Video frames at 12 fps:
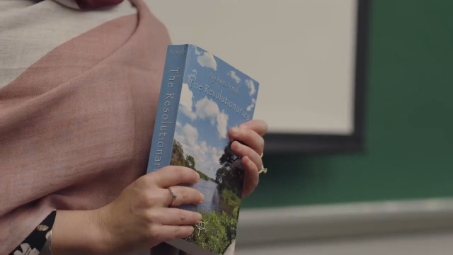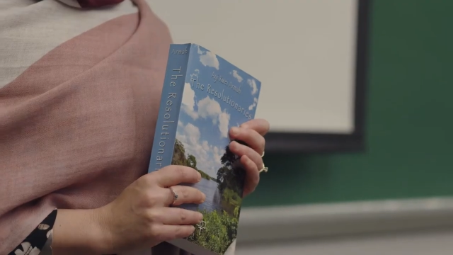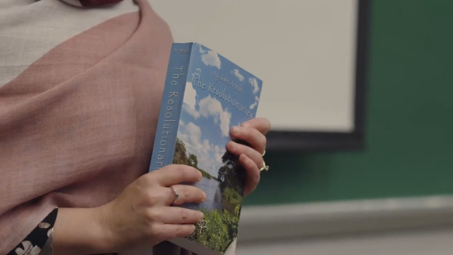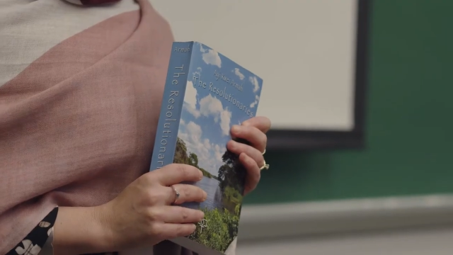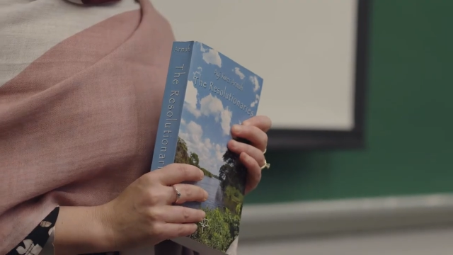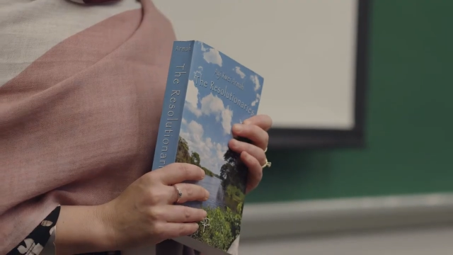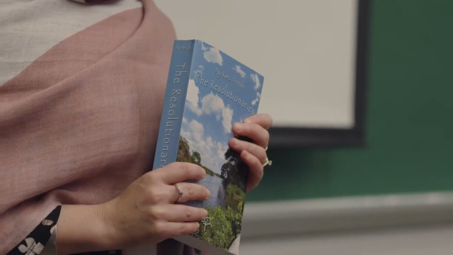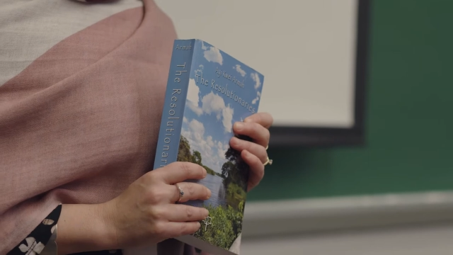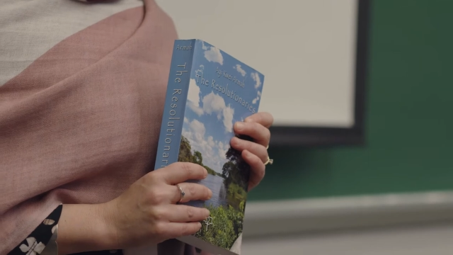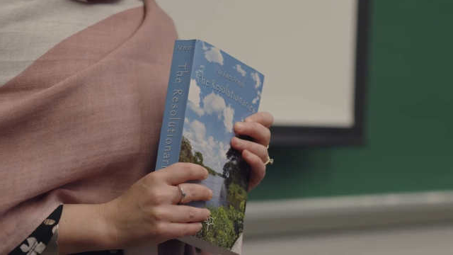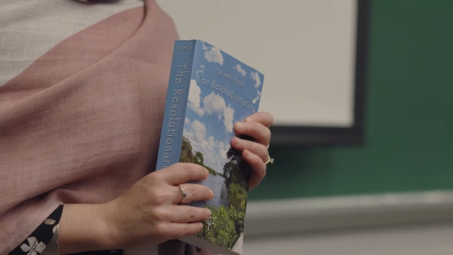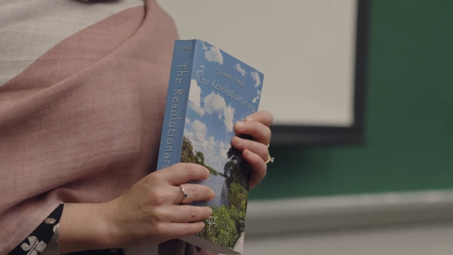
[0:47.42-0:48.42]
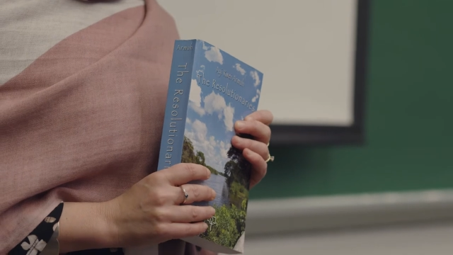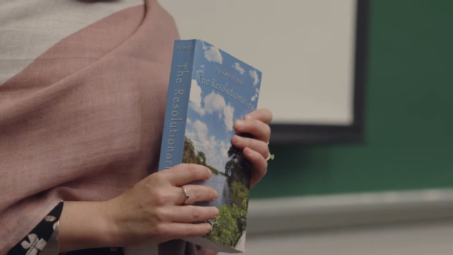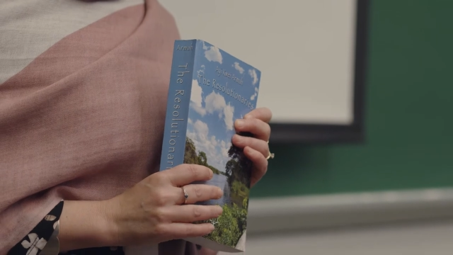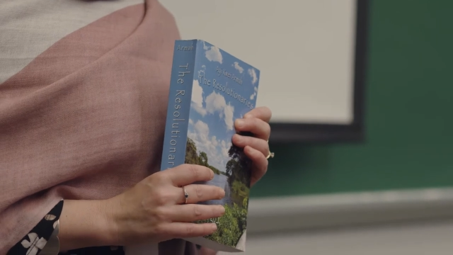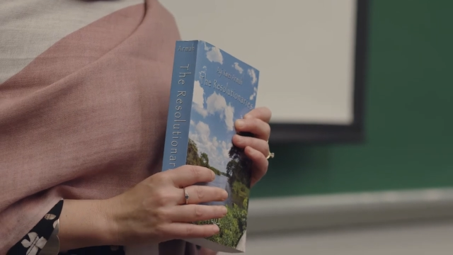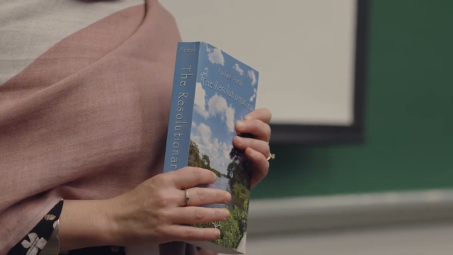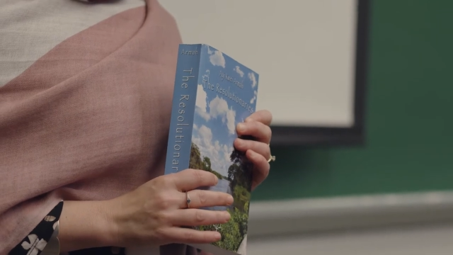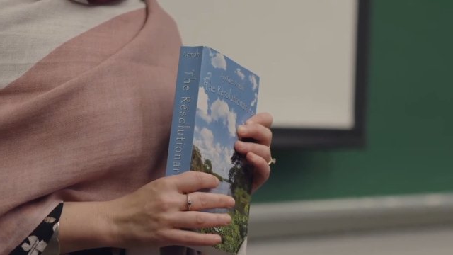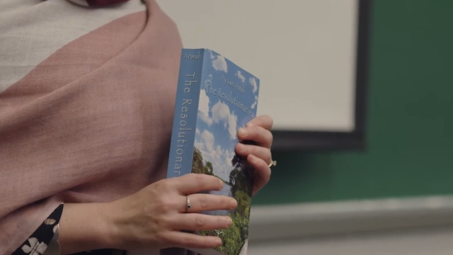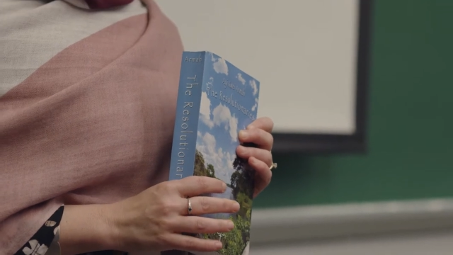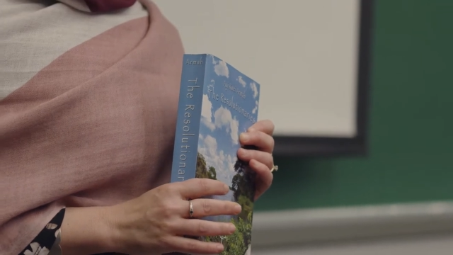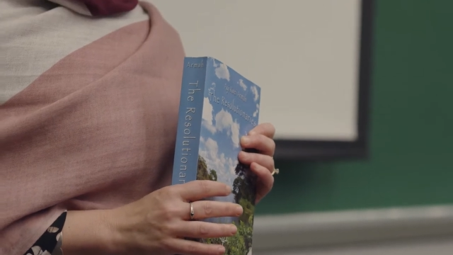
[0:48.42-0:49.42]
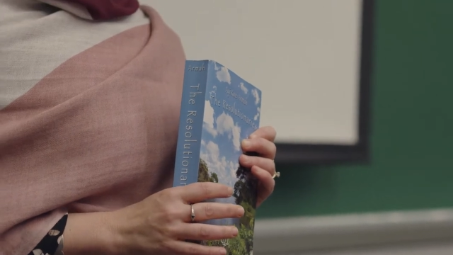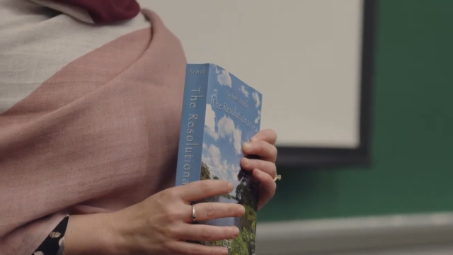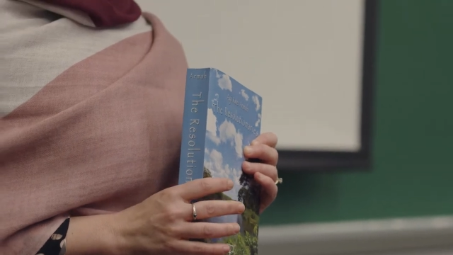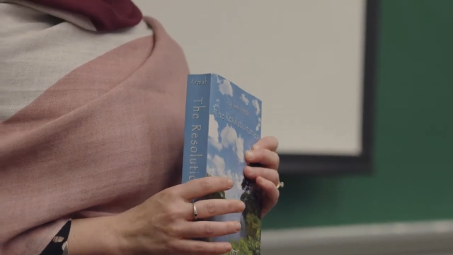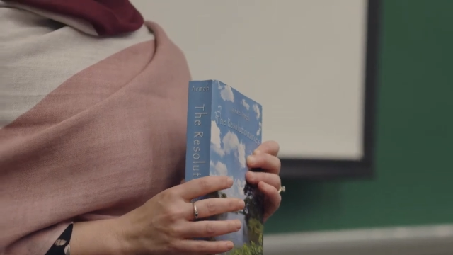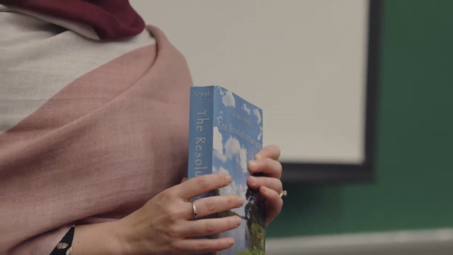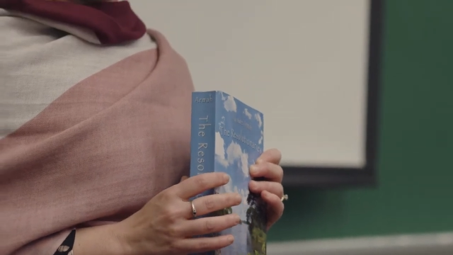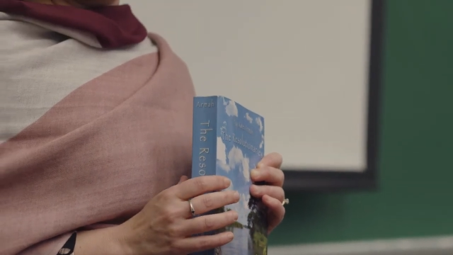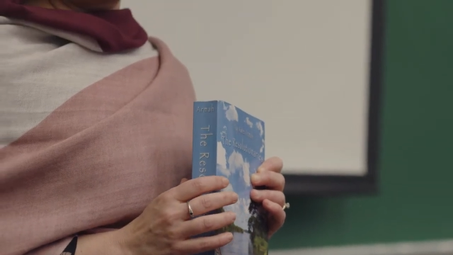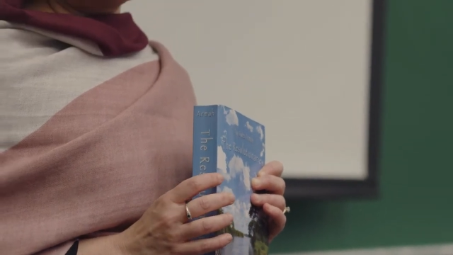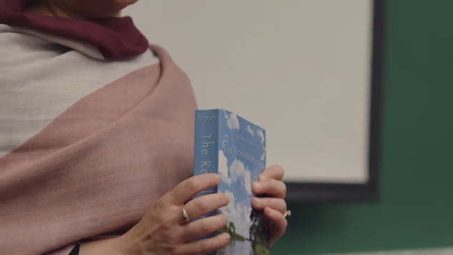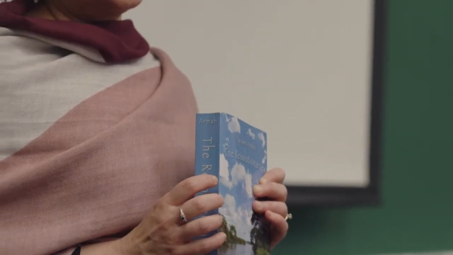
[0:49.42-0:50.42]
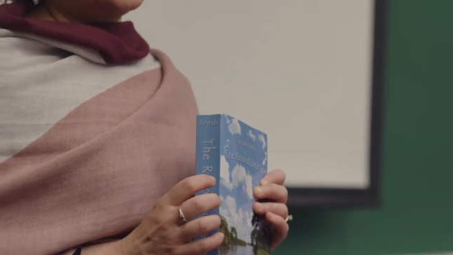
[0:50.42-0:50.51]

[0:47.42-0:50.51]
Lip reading: No face is visible, so there are no lips to read.